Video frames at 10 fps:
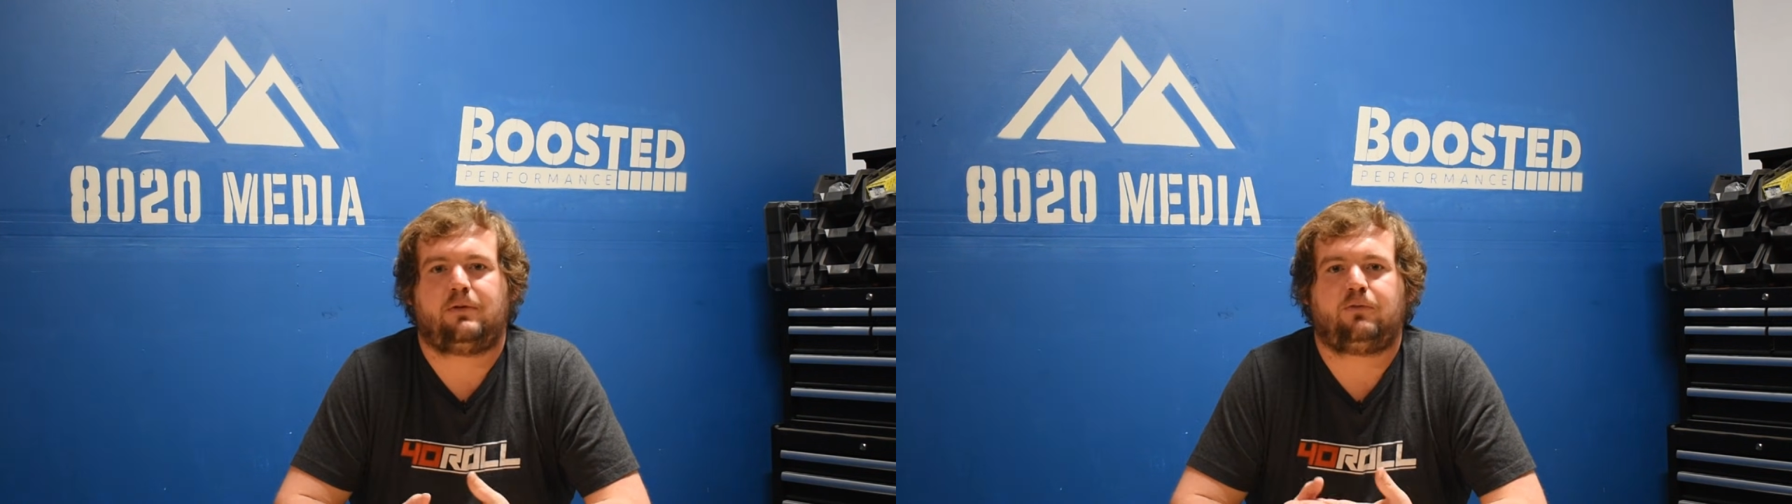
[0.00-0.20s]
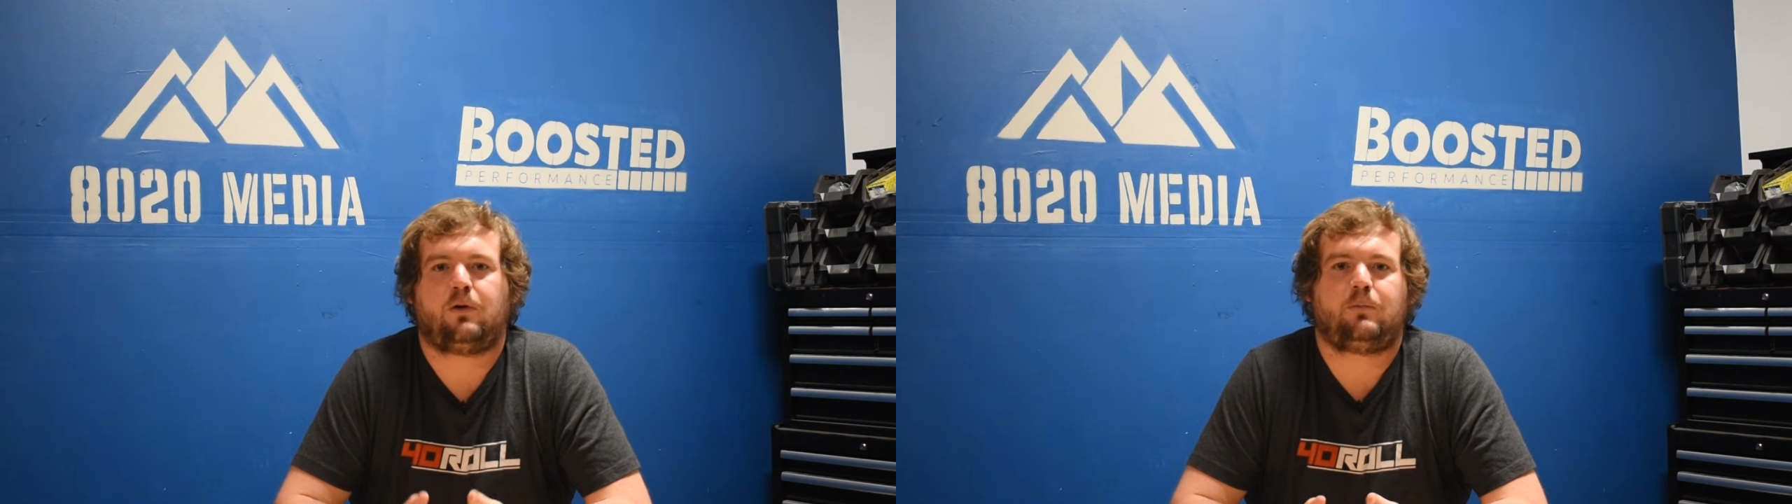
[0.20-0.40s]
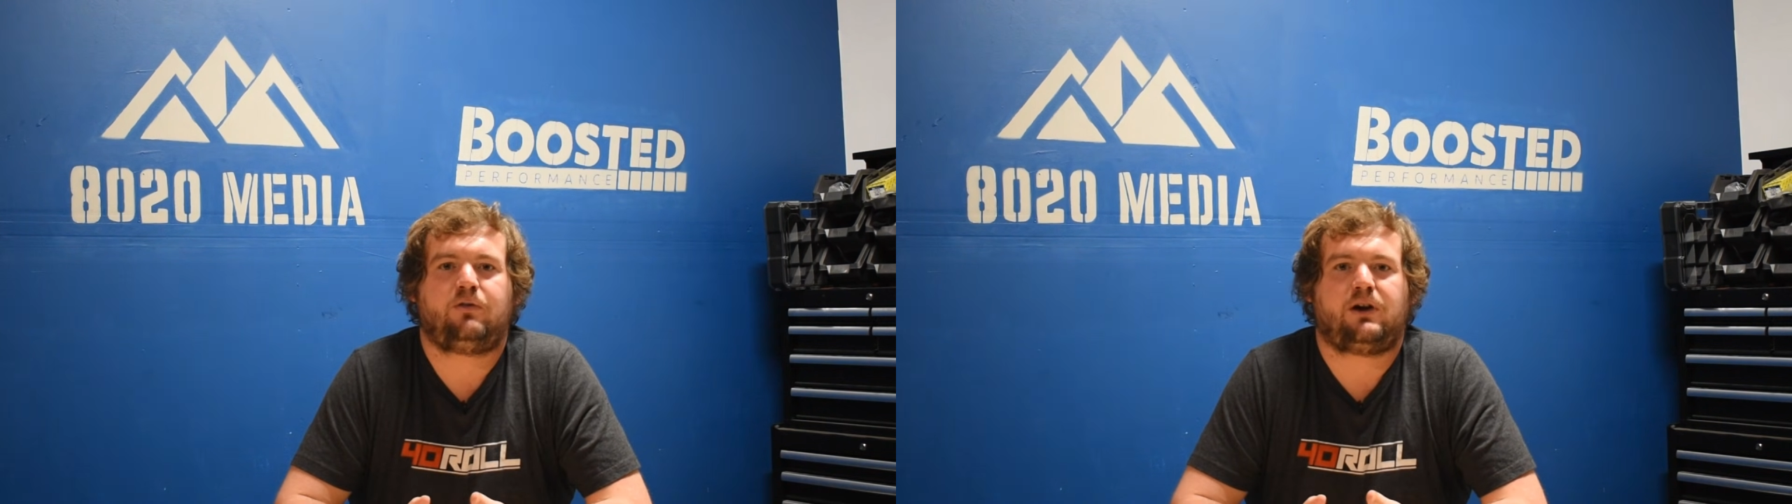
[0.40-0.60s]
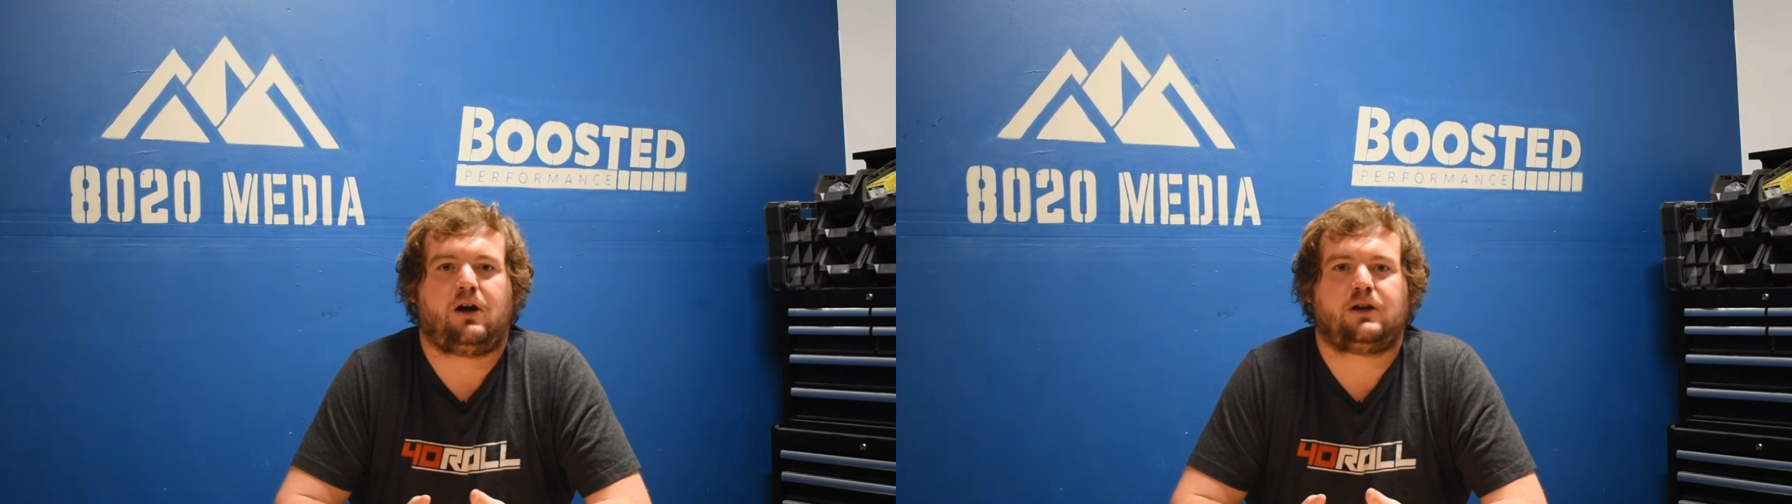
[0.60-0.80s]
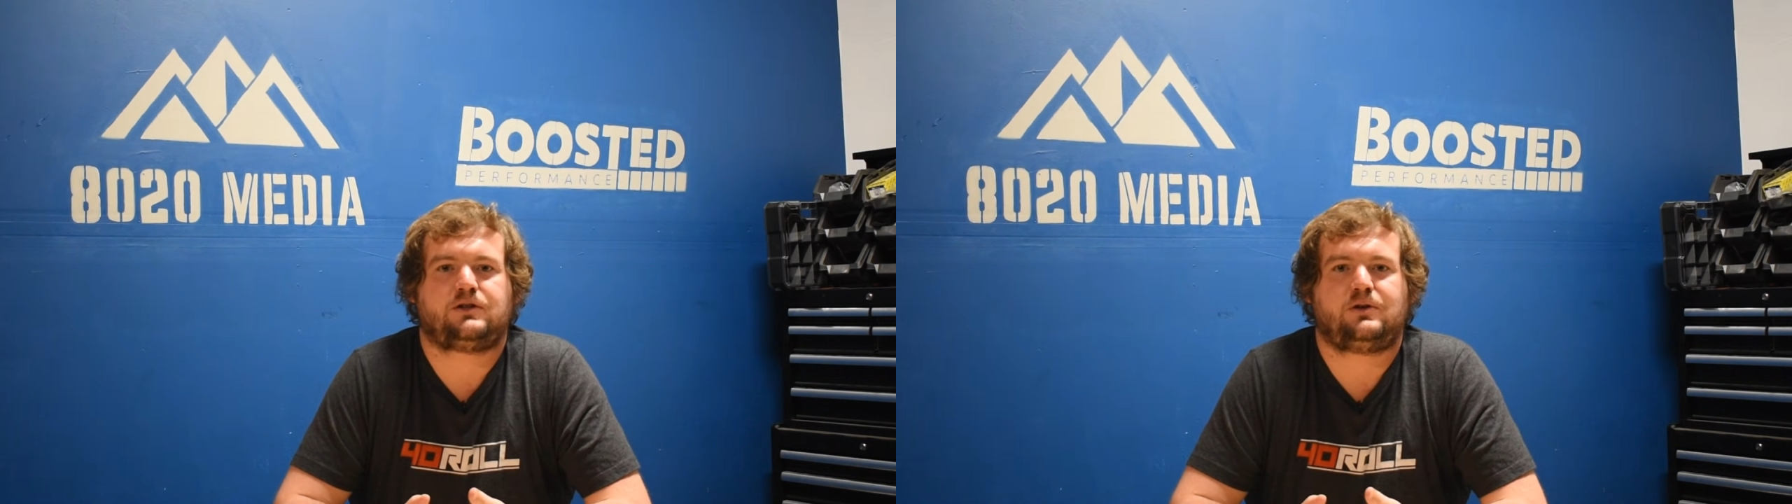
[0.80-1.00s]
Before moving
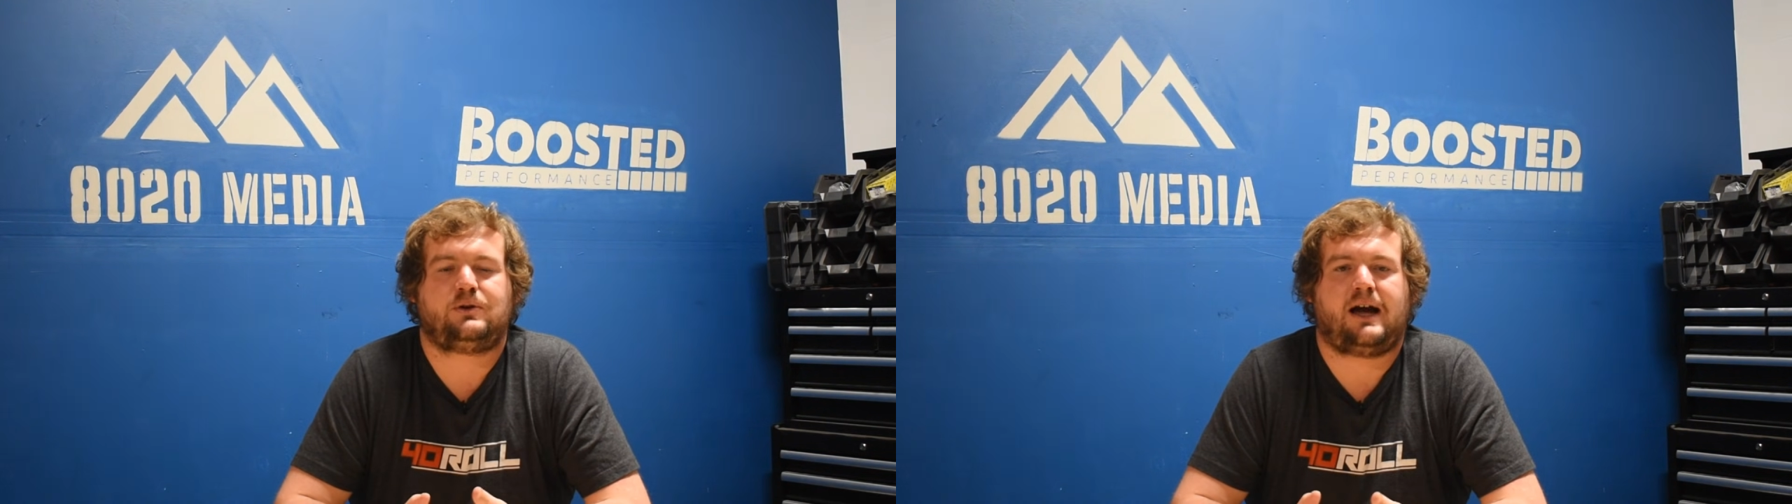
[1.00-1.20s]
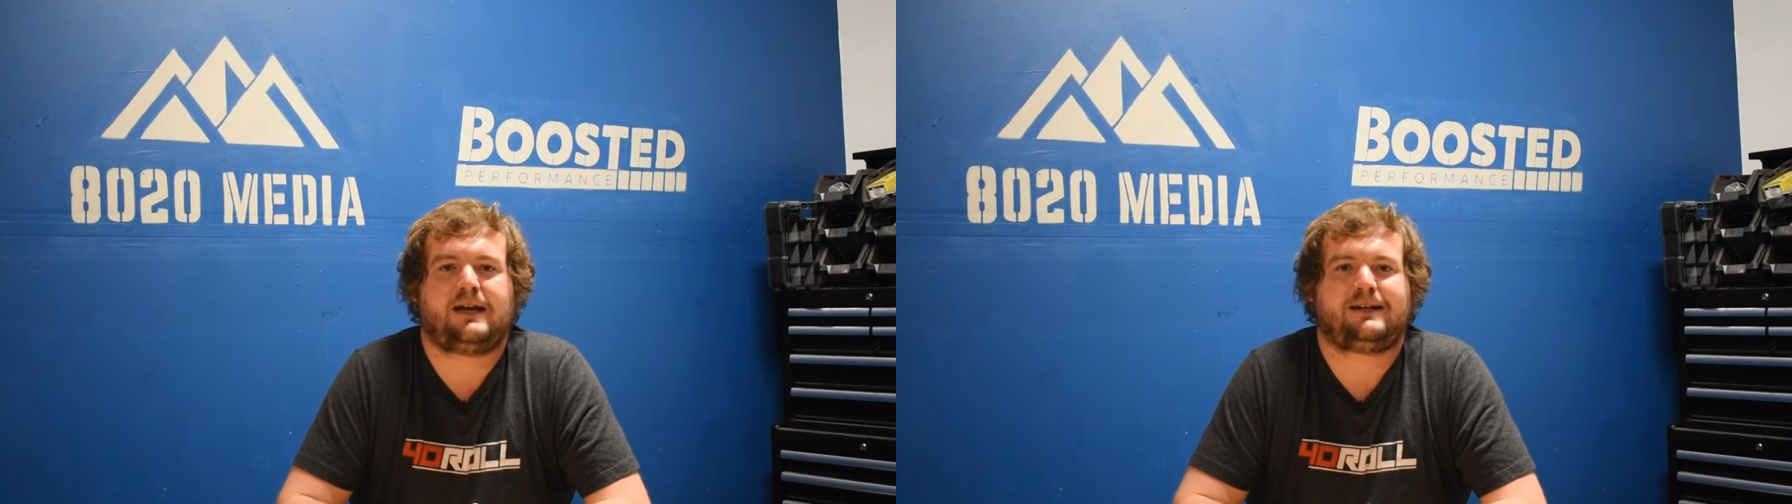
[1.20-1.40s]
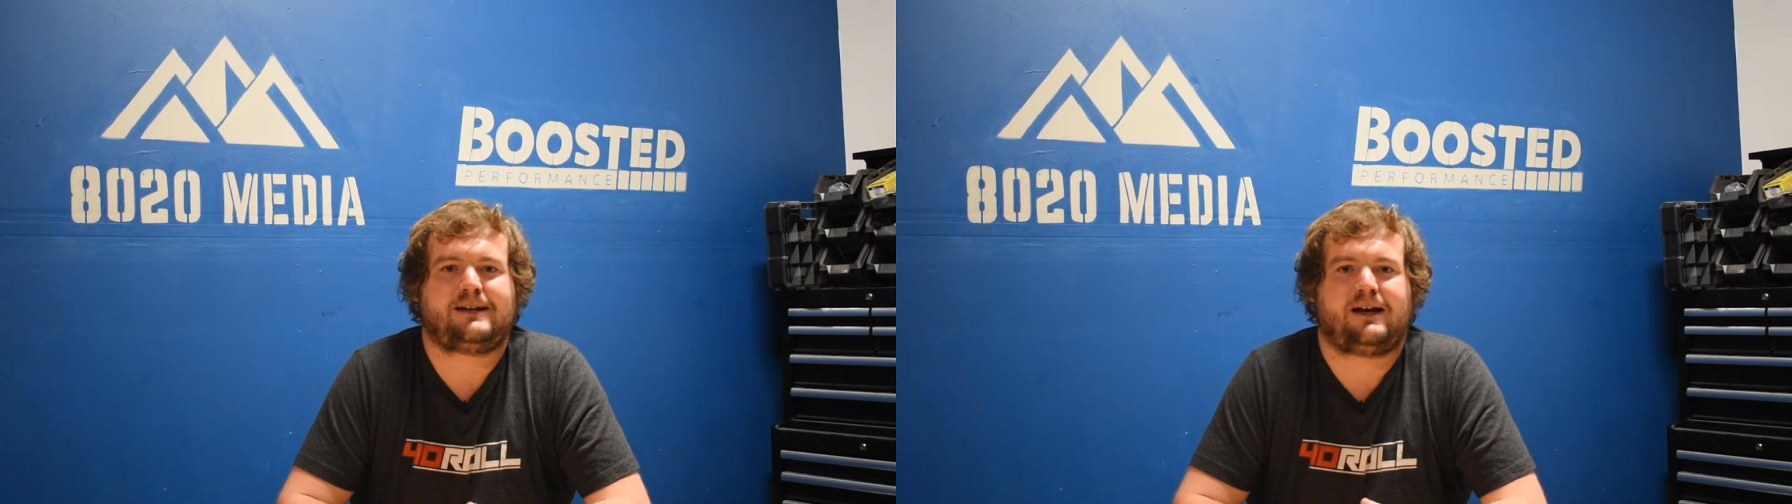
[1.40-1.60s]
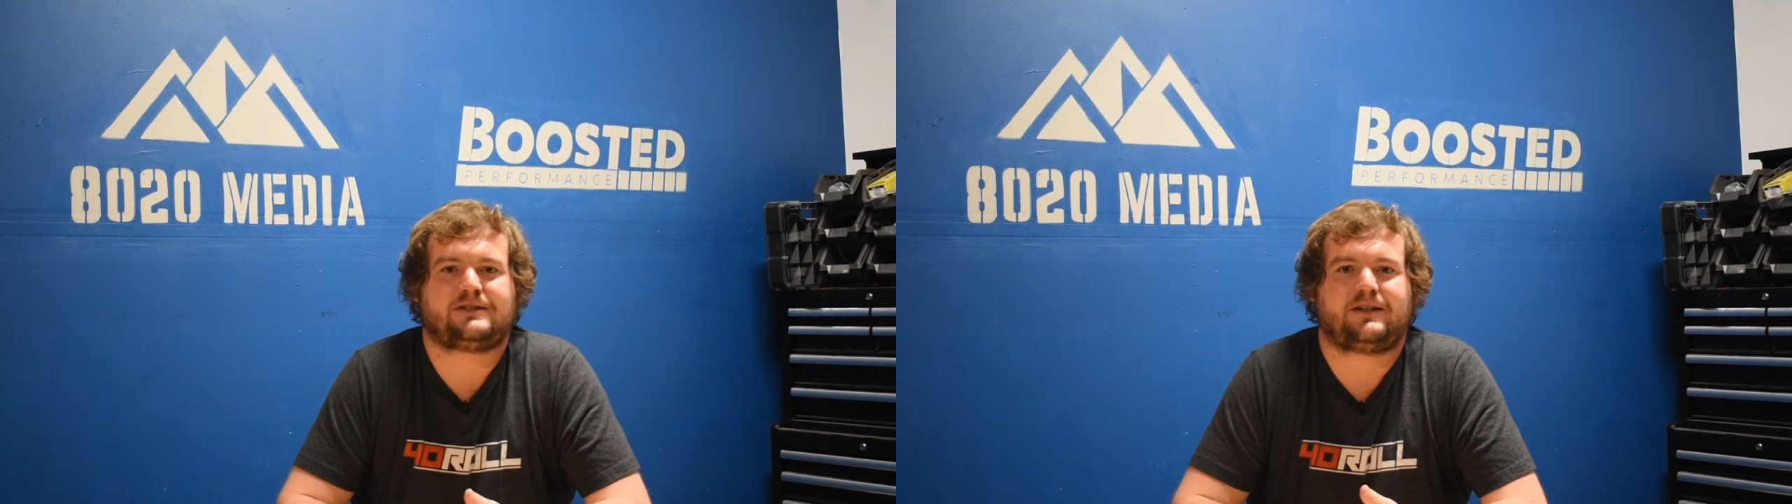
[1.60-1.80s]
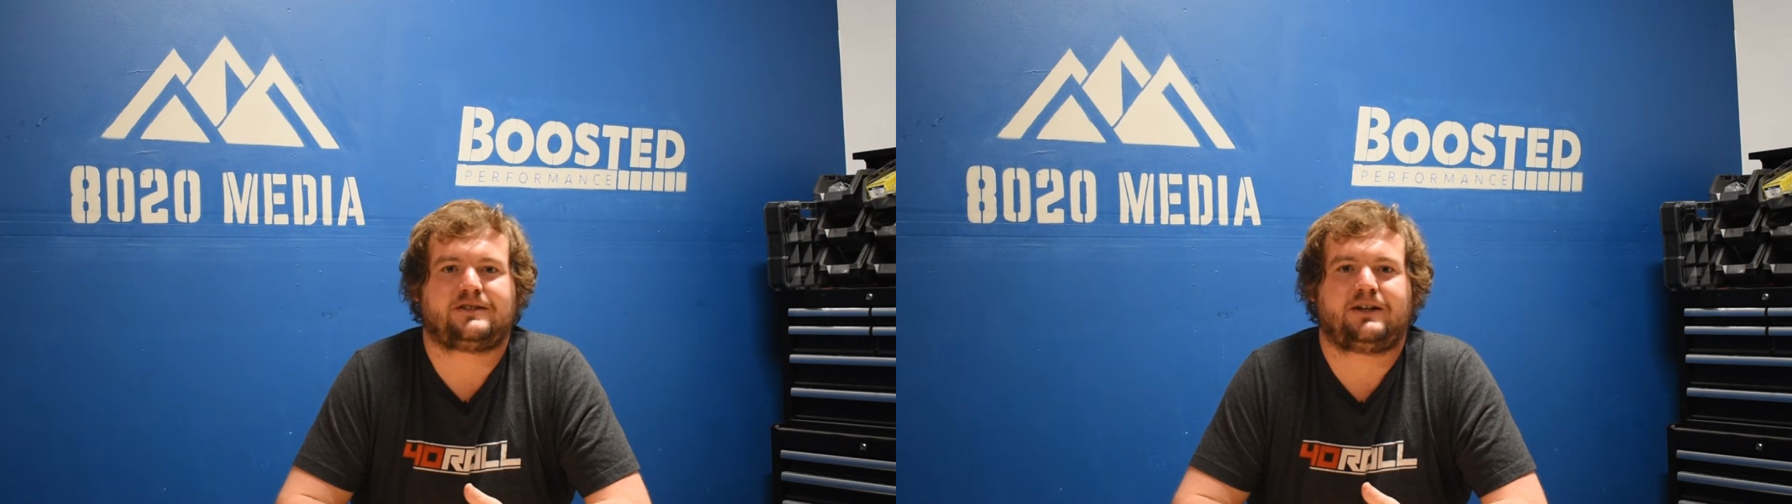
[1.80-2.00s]
on to
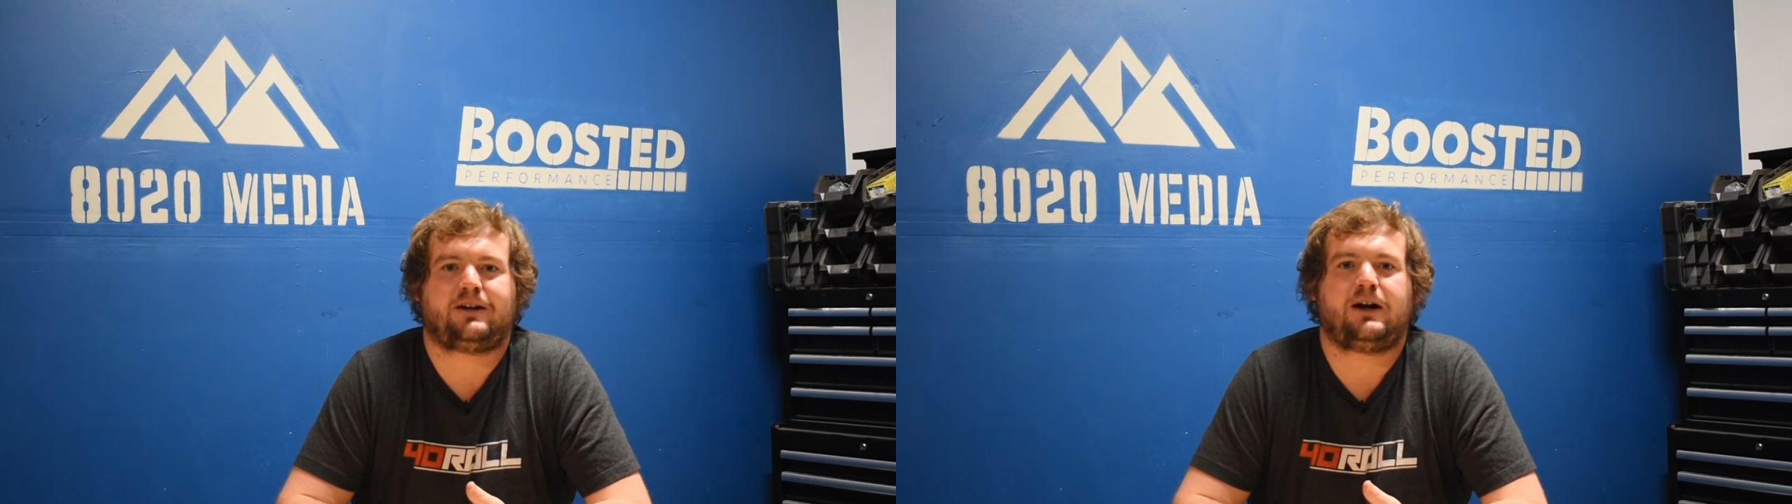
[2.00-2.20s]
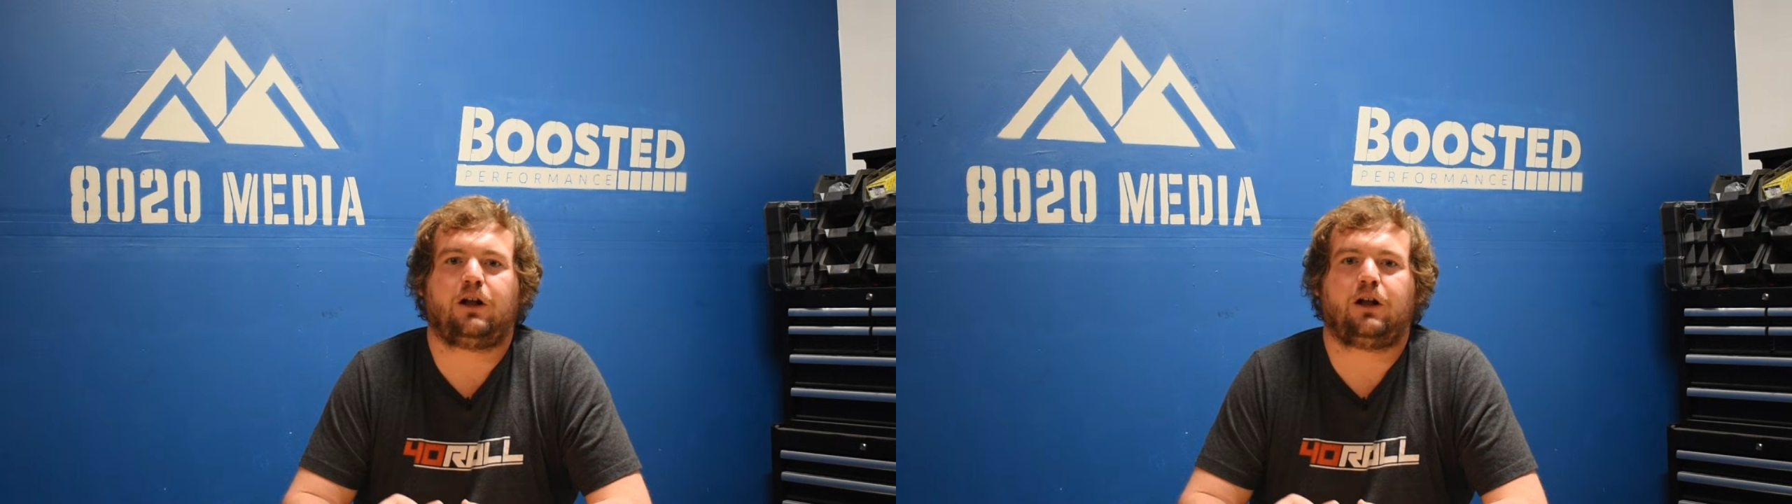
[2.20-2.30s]
diagnostics here,